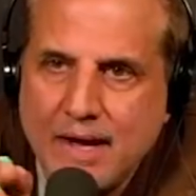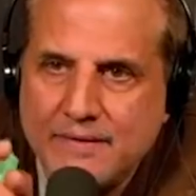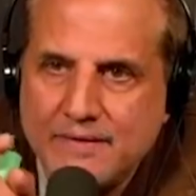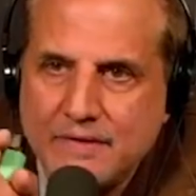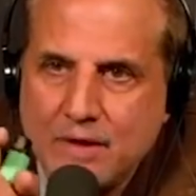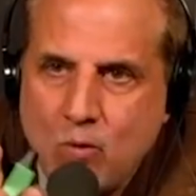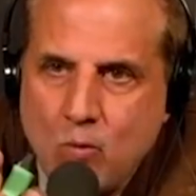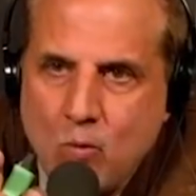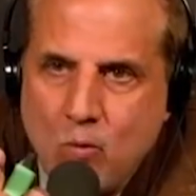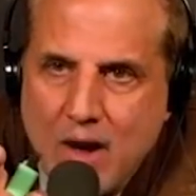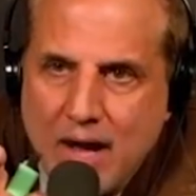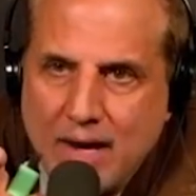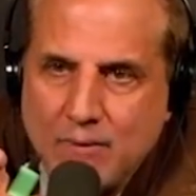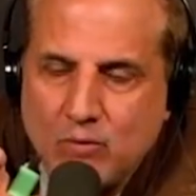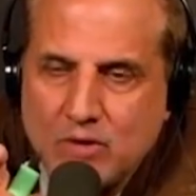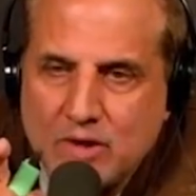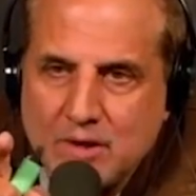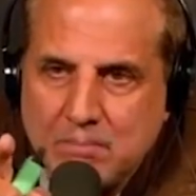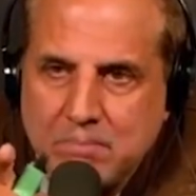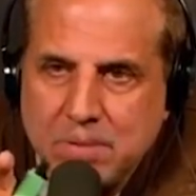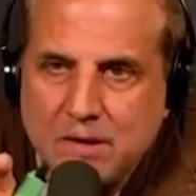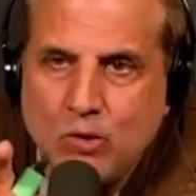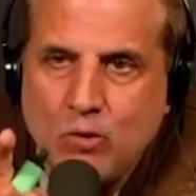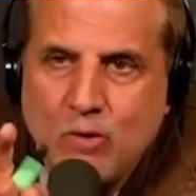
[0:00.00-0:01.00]
and the one with
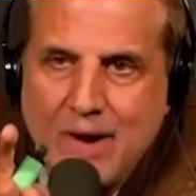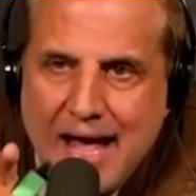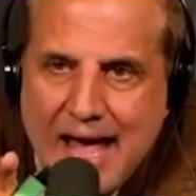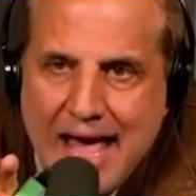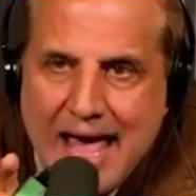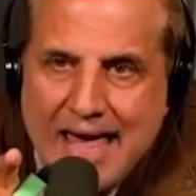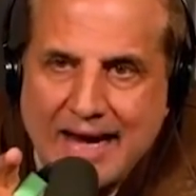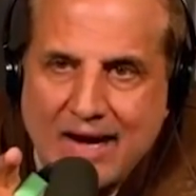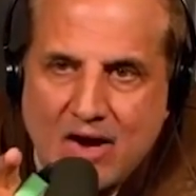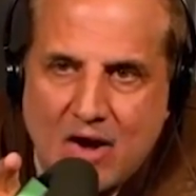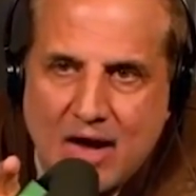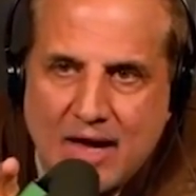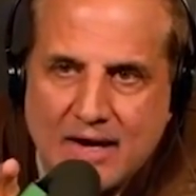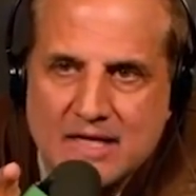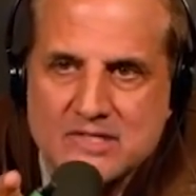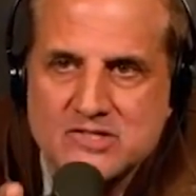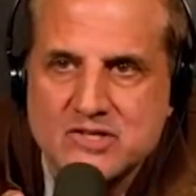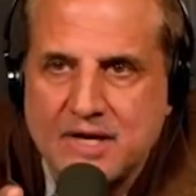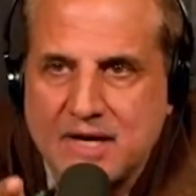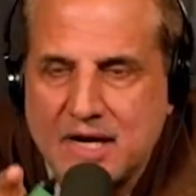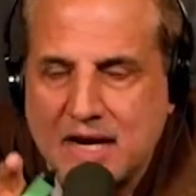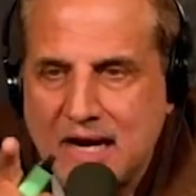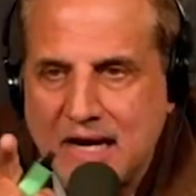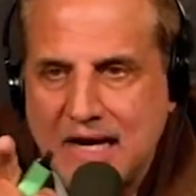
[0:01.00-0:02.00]
the blue hat on
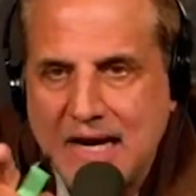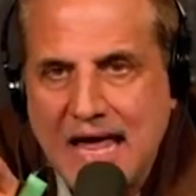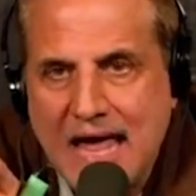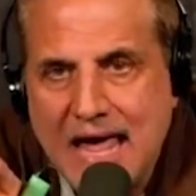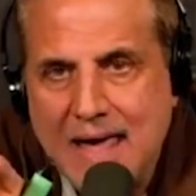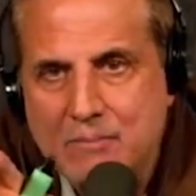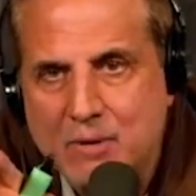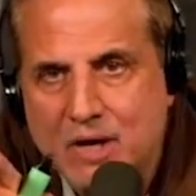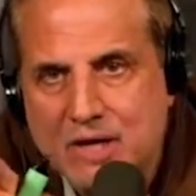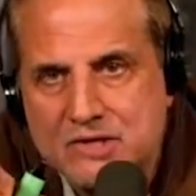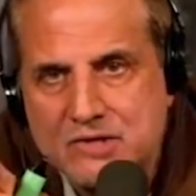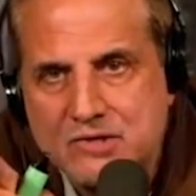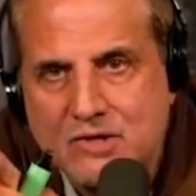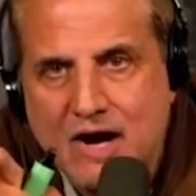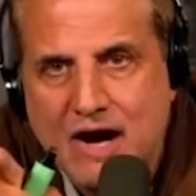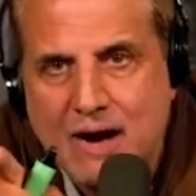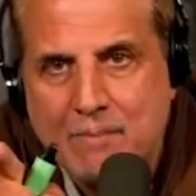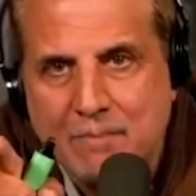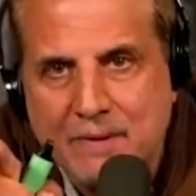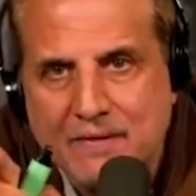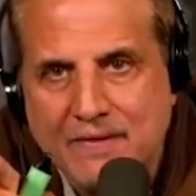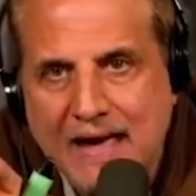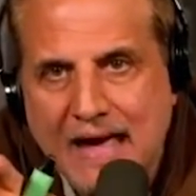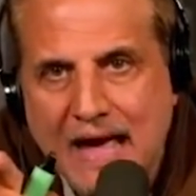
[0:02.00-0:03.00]
is going to climb on
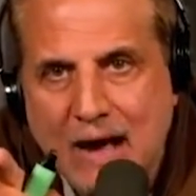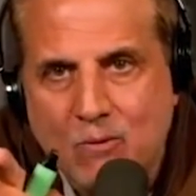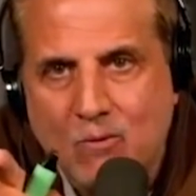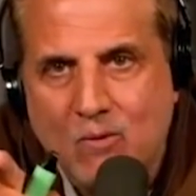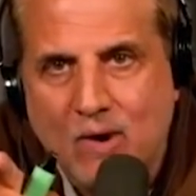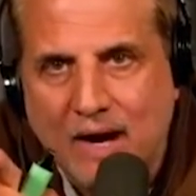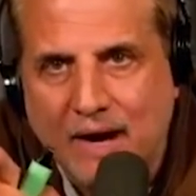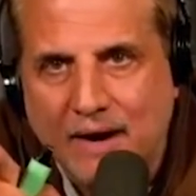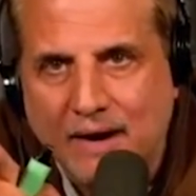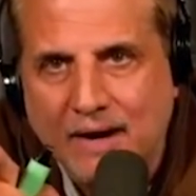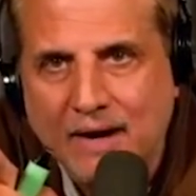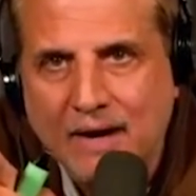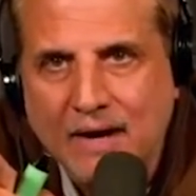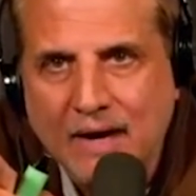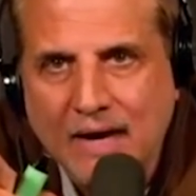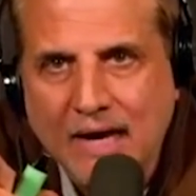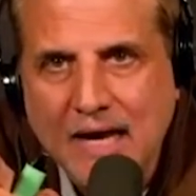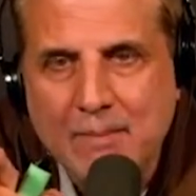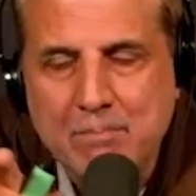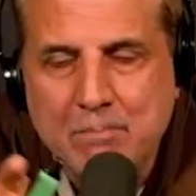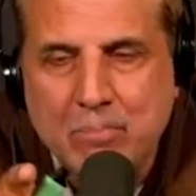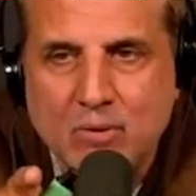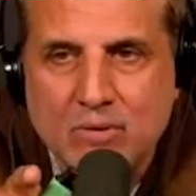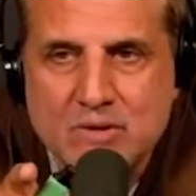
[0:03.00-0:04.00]
top of that one
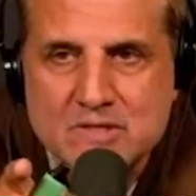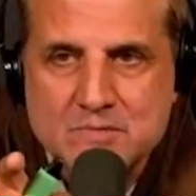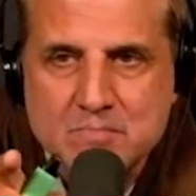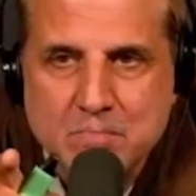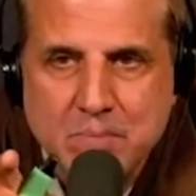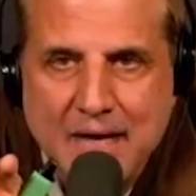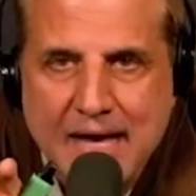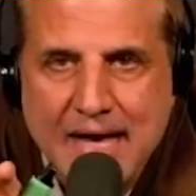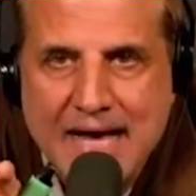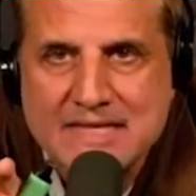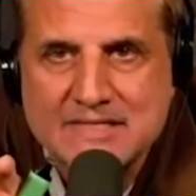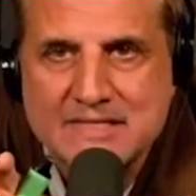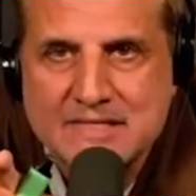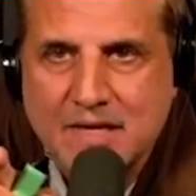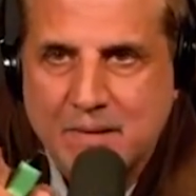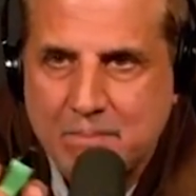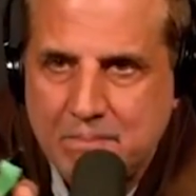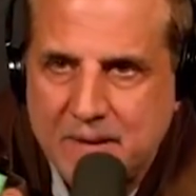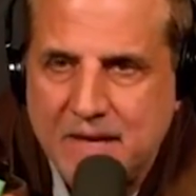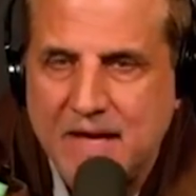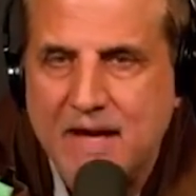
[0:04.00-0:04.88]
and put his plastic